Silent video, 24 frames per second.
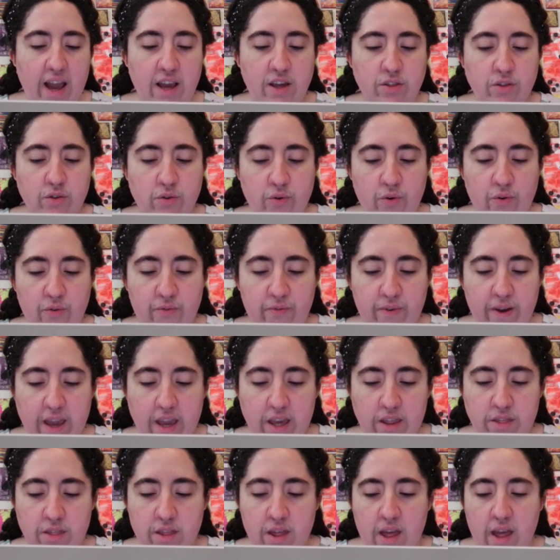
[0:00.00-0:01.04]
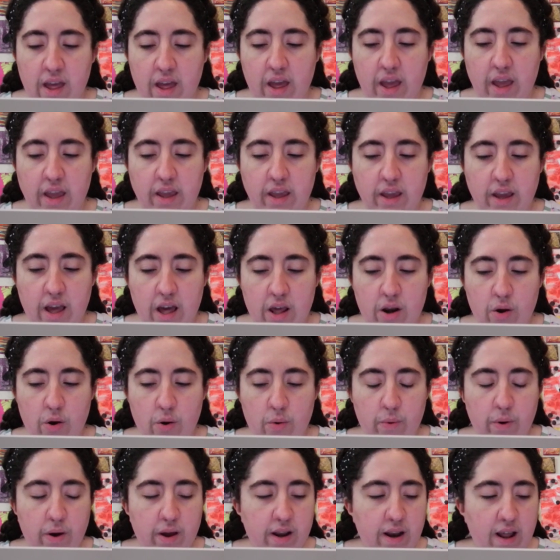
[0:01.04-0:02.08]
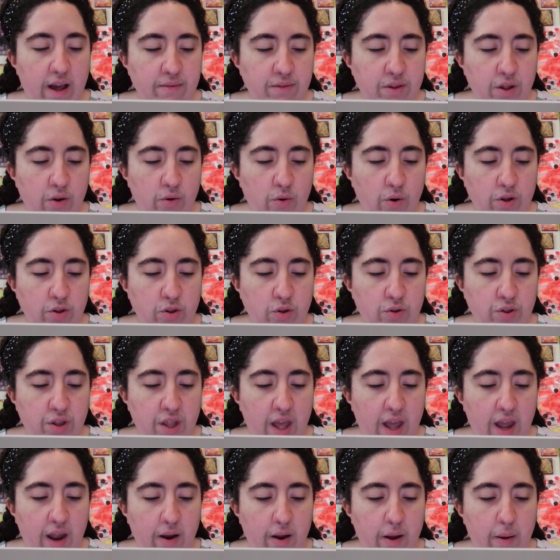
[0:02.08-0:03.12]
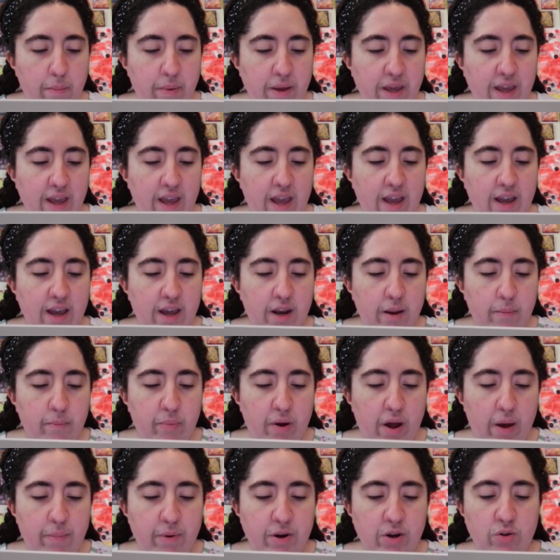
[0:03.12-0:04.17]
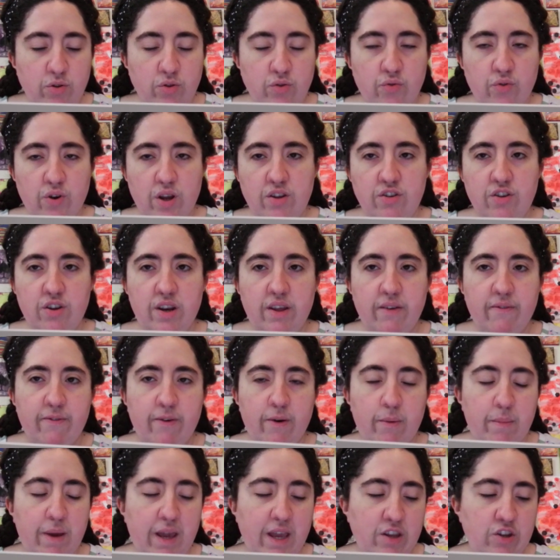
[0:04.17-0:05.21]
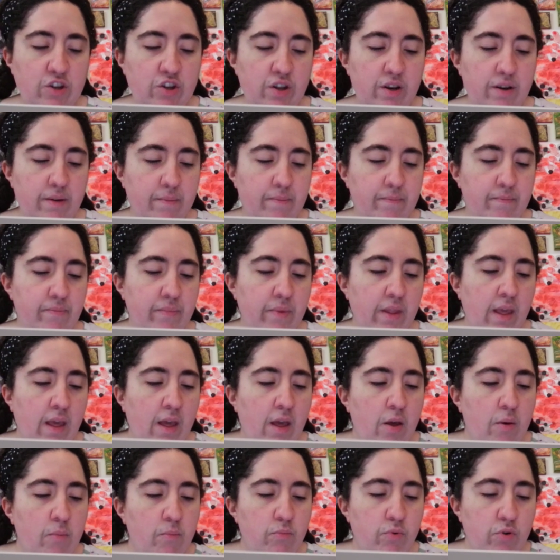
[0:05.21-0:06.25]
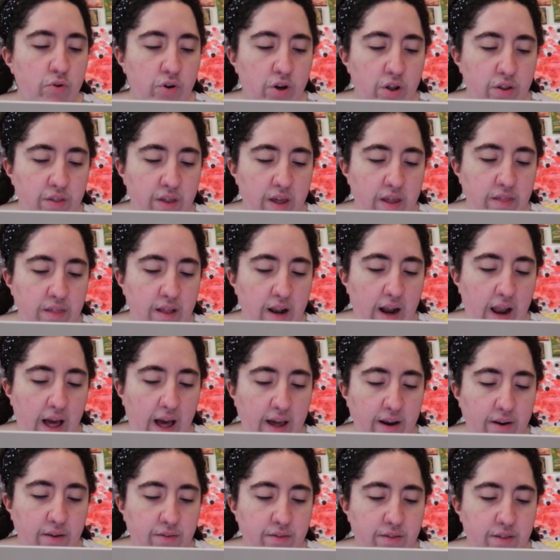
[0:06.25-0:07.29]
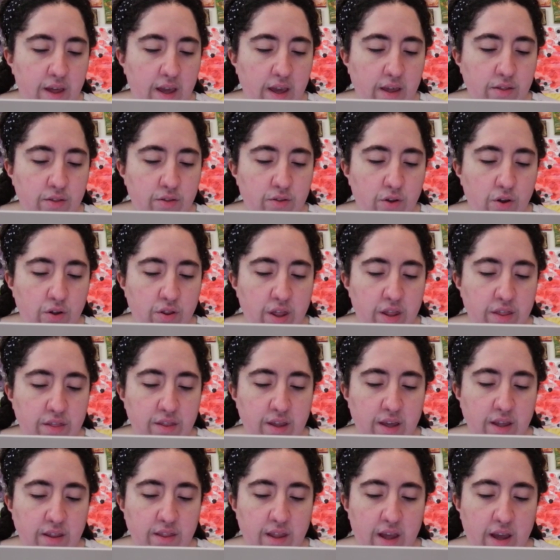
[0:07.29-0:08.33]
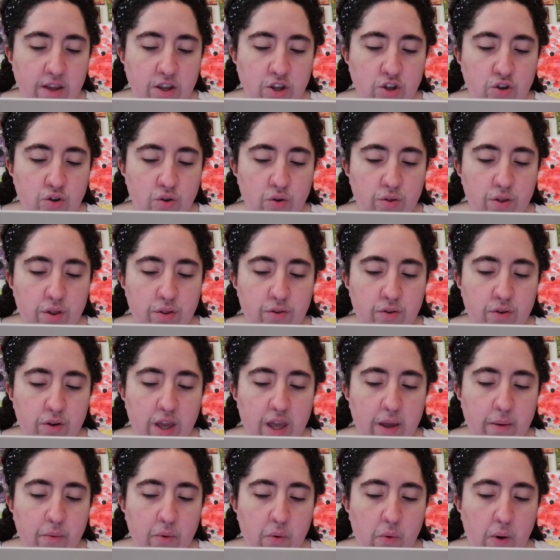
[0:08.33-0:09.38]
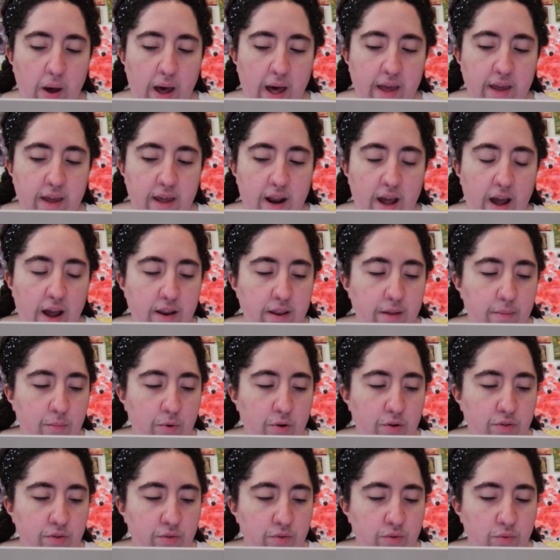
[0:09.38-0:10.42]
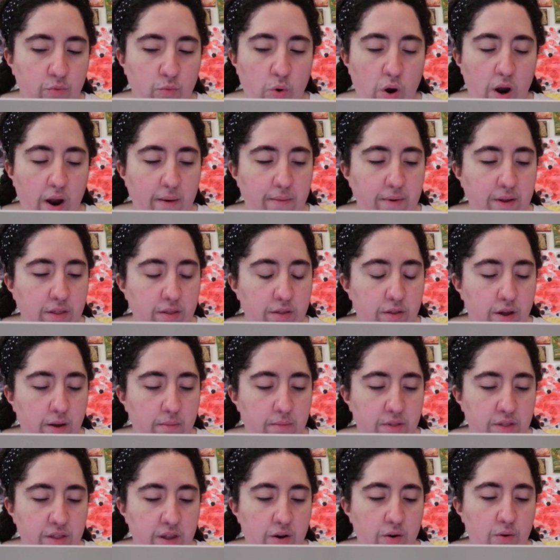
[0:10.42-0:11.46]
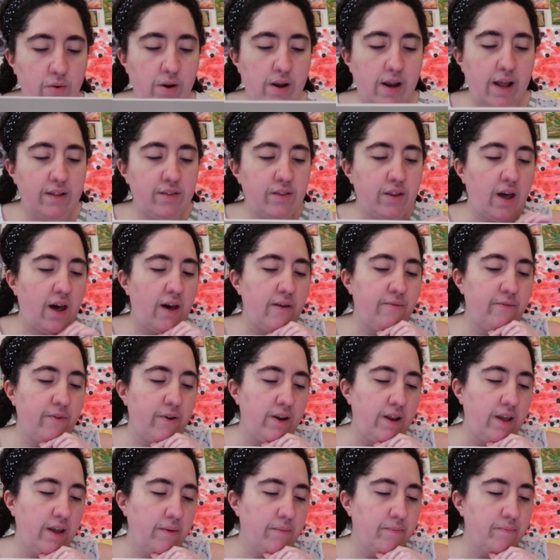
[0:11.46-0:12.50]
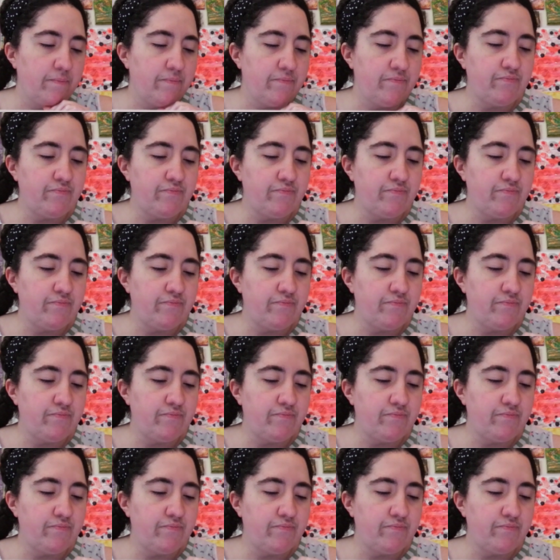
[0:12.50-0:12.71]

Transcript: high school phase, and he got over it after going to therapy and getting proper nutrition information. Bruno says a lot of things, though the things that he chooses to keep quiet are the most worrisome," said Unla thoughtfully.